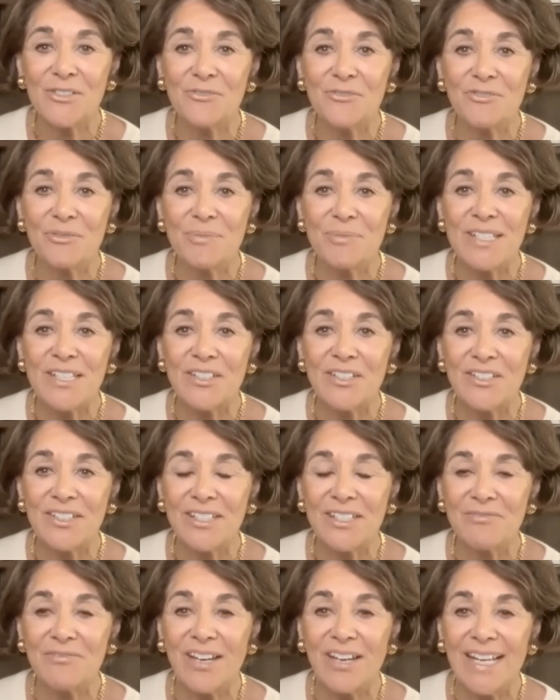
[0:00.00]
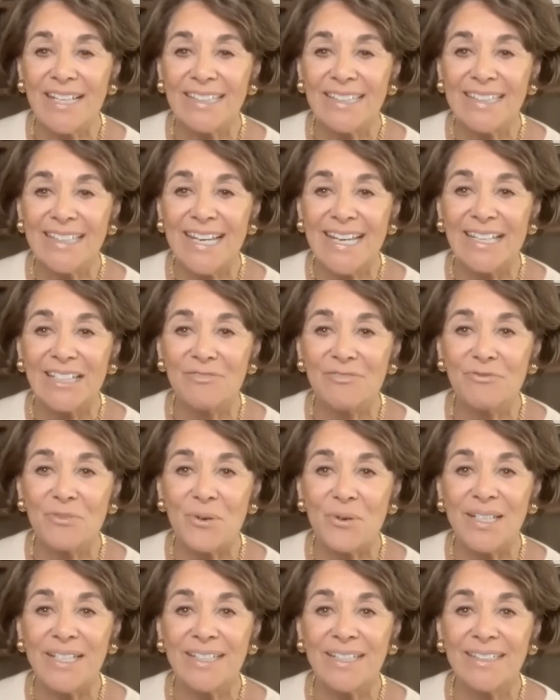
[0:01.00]
from Silicon Valley,
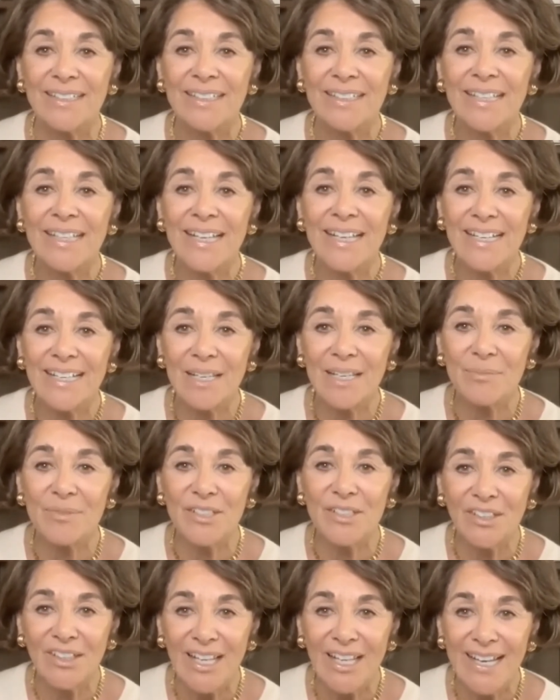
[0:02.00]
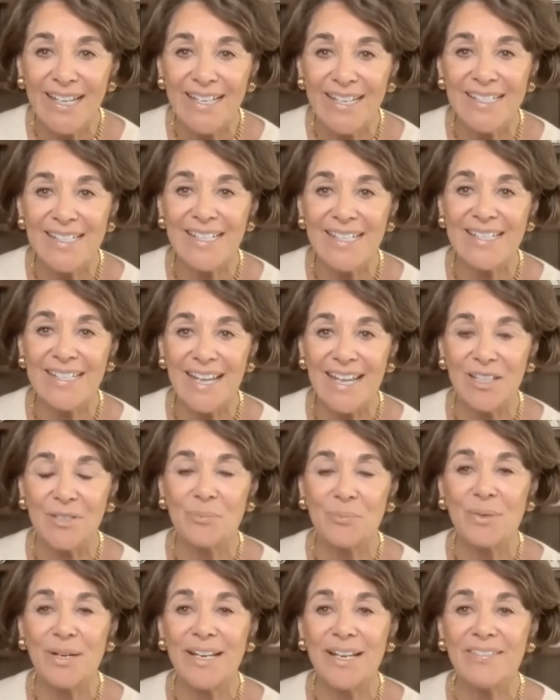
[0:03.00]
California, and I'm delighted to
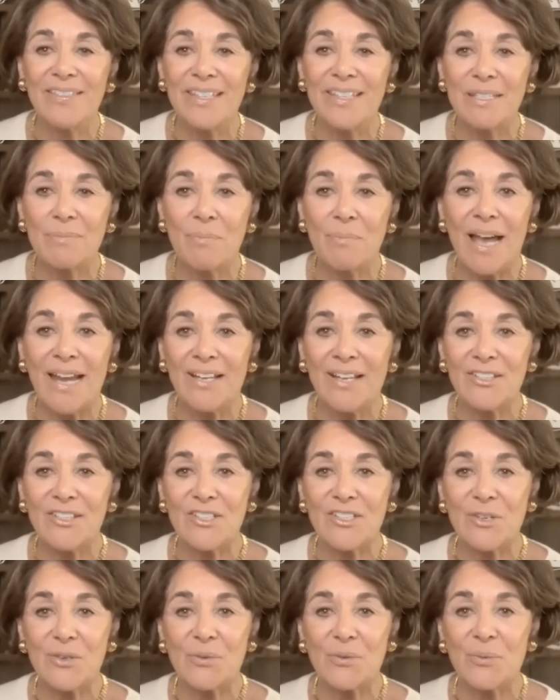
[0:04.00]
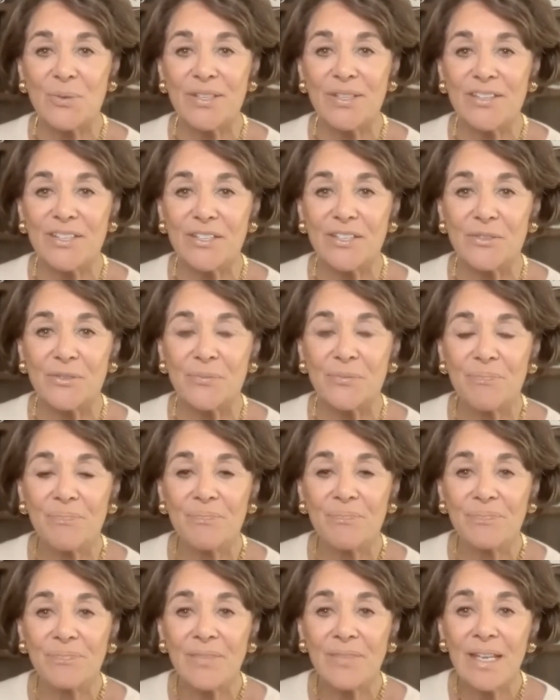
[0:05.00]
celebrate this milestone with you.
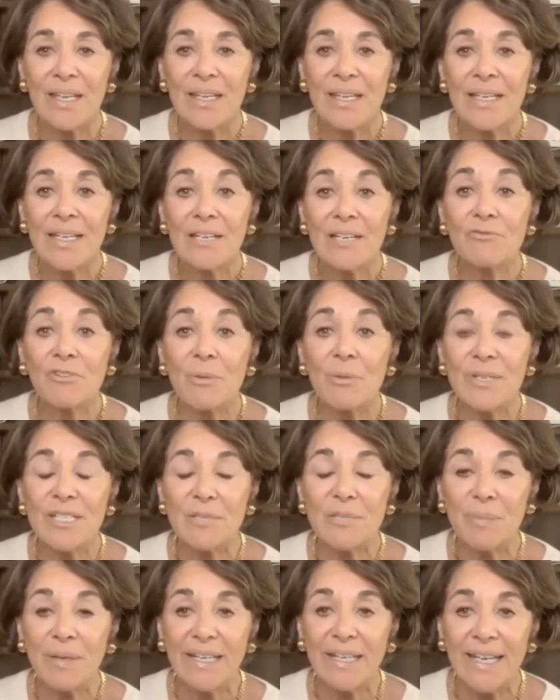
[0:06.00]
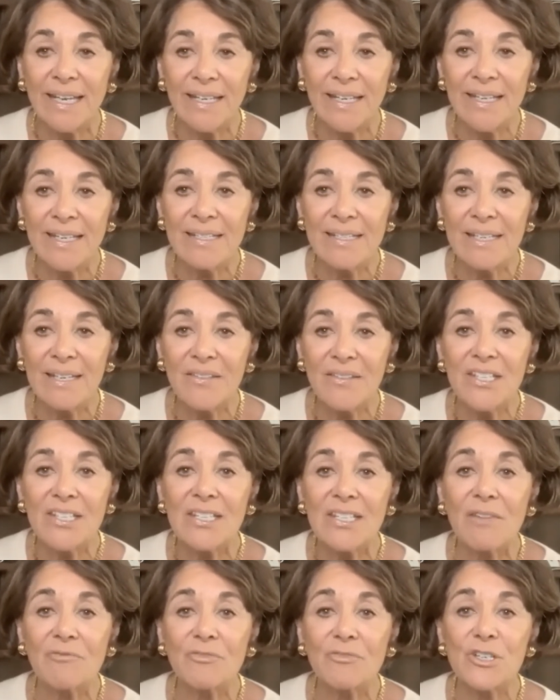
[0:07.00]
From its beginnings in the
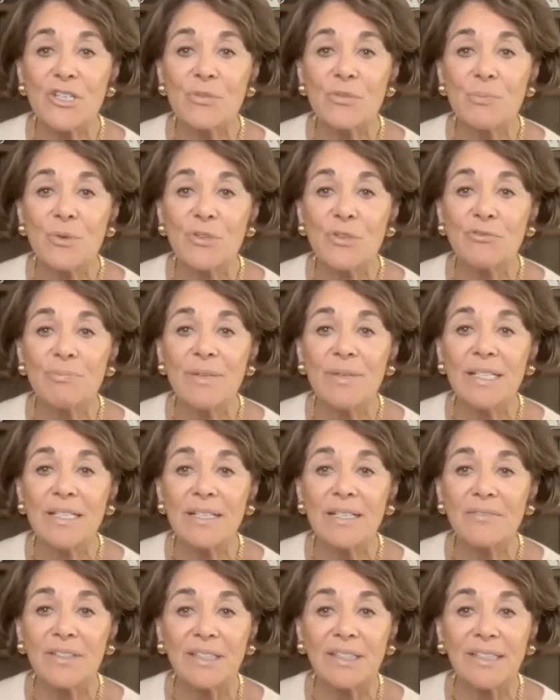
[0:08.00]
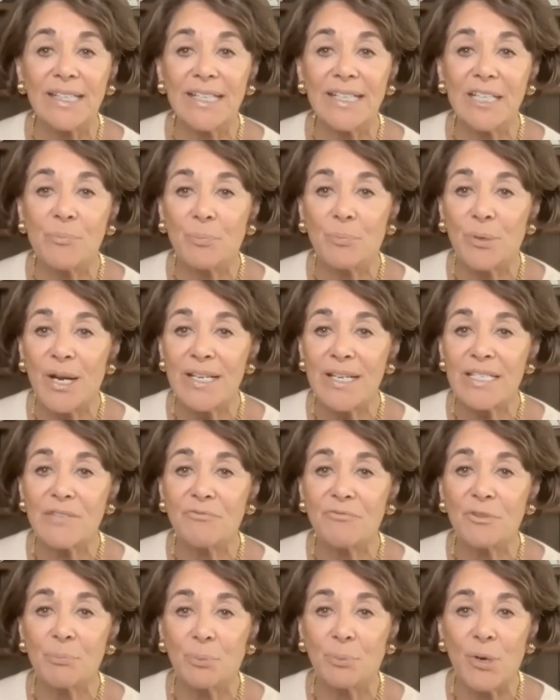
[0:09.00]
suffrage movement, the League pressed
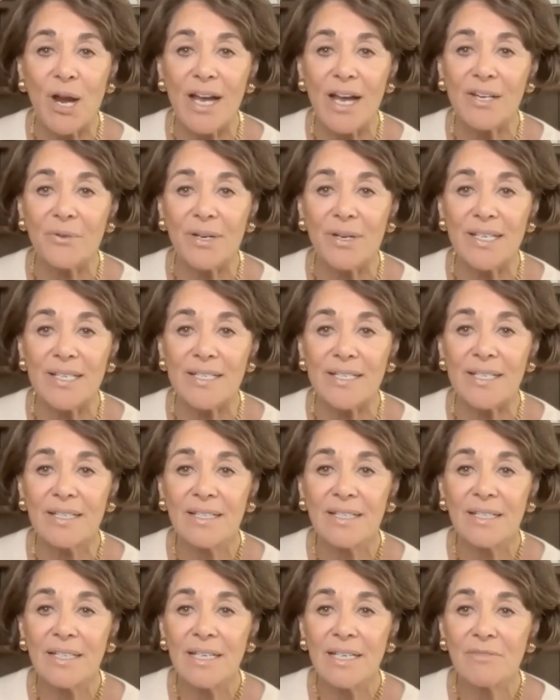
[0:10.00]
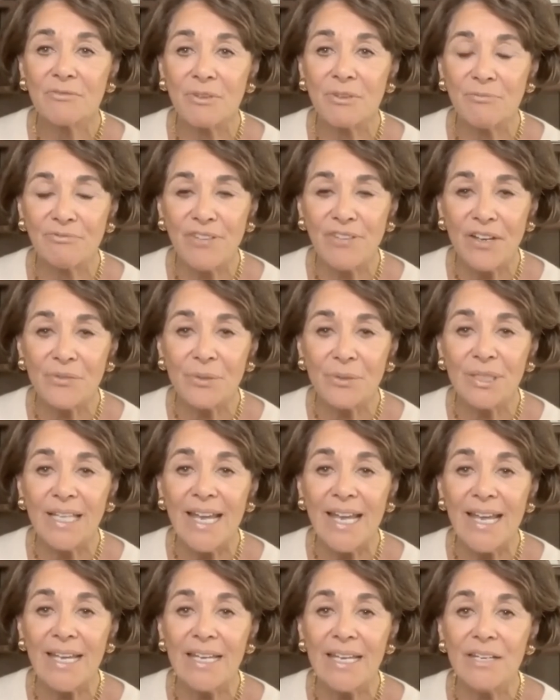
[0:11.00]
for progress, from federal
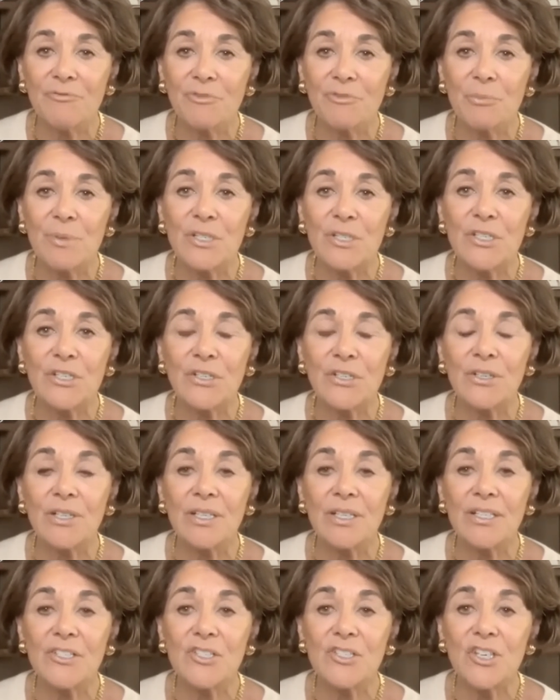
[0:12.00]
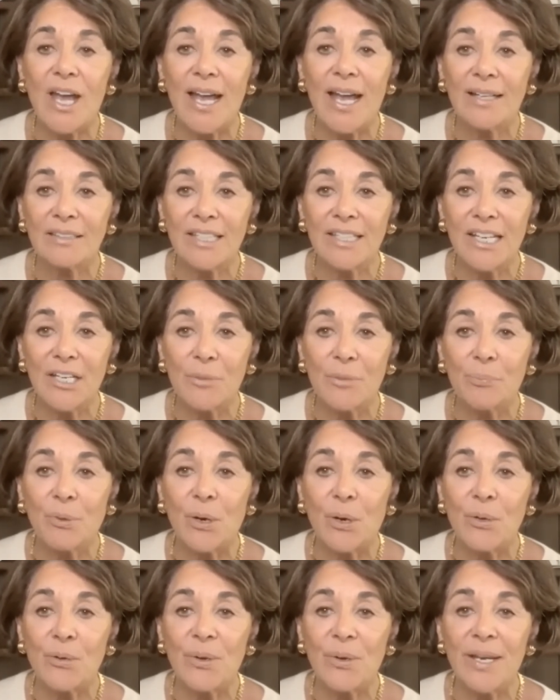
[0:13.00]
aid for maternal and child care
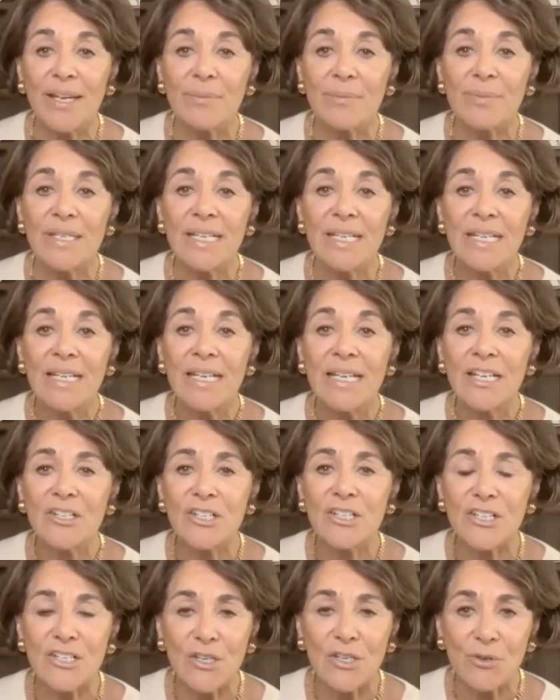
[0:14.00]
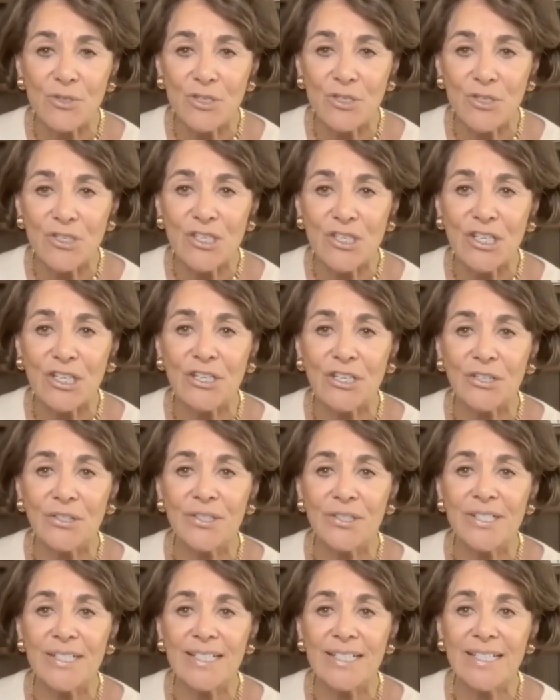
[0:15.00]
programs, to Social
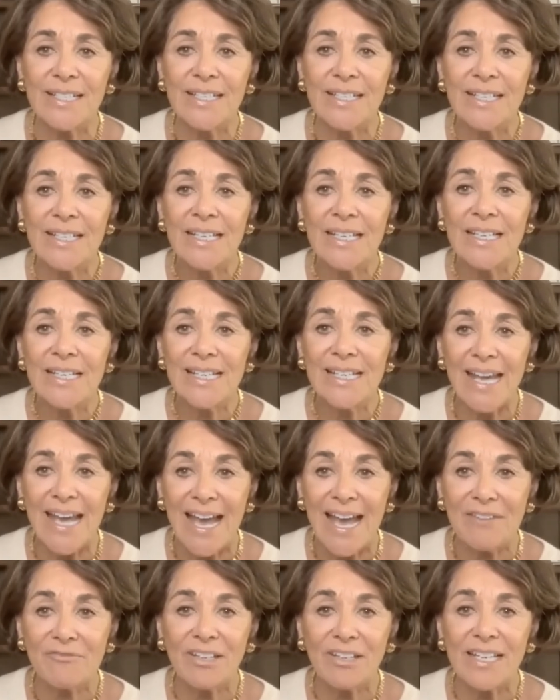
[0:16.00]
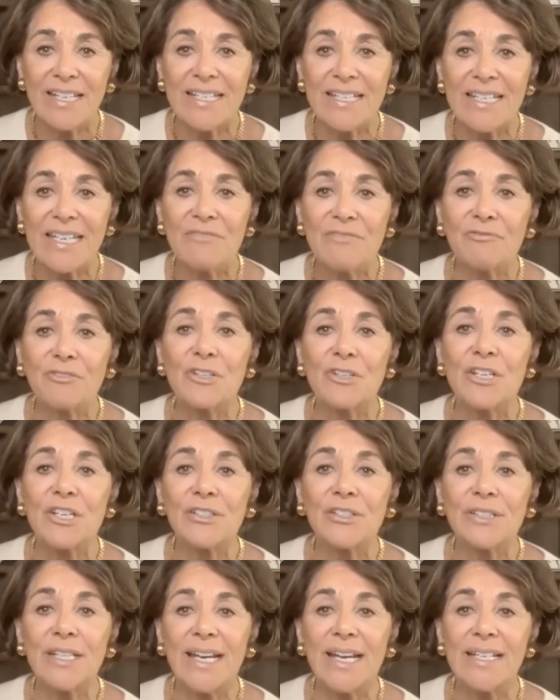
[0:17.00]
Security, to advocacy for a
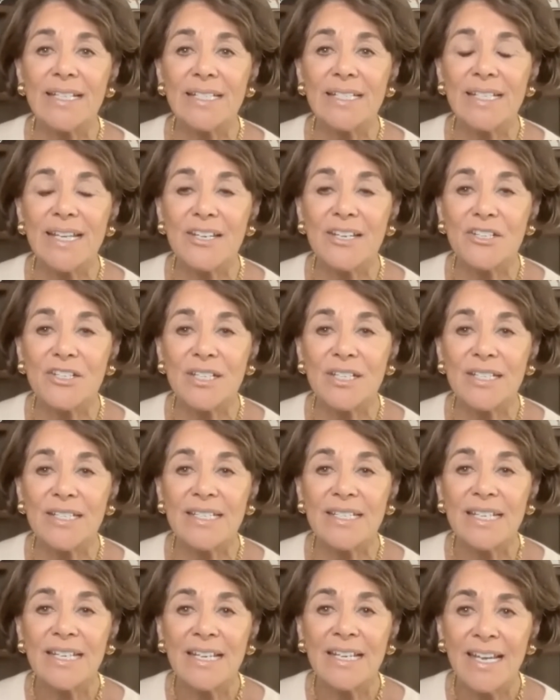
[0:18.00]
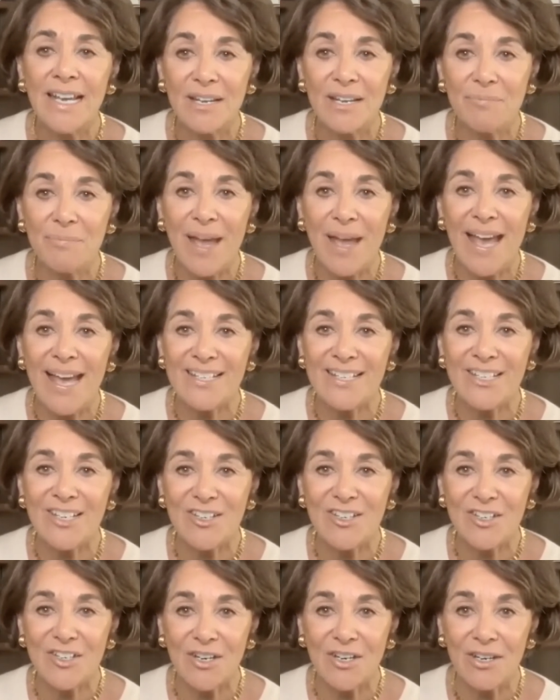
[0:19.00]
United Nations, and
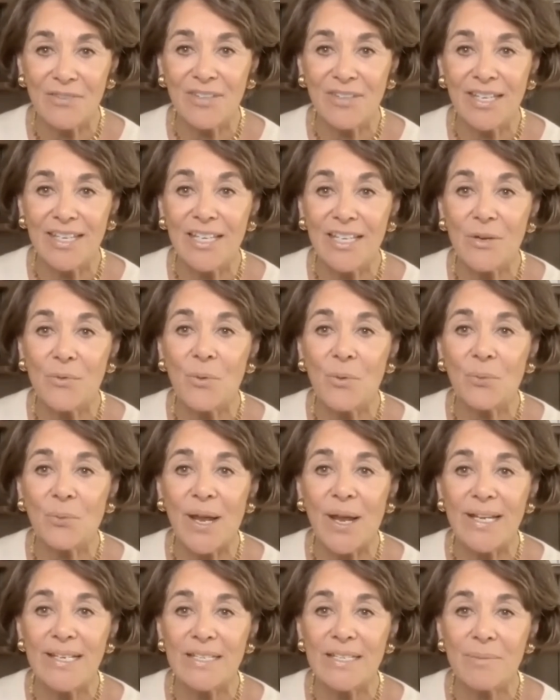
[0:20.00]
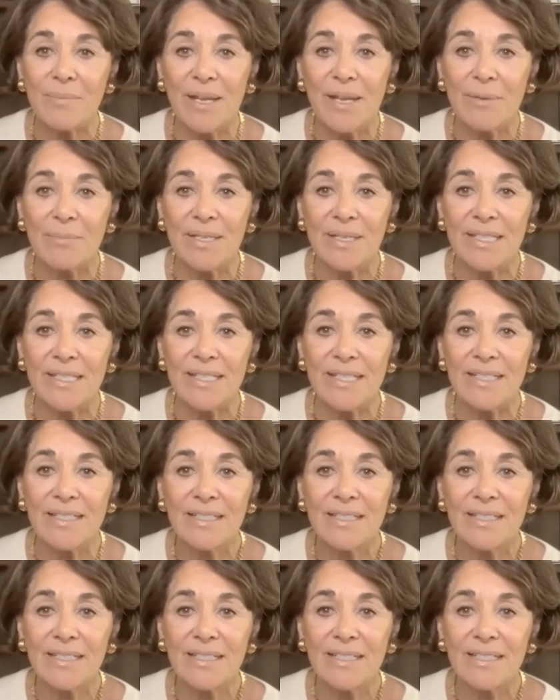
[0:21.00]
passage of the Equal Rights Amendment.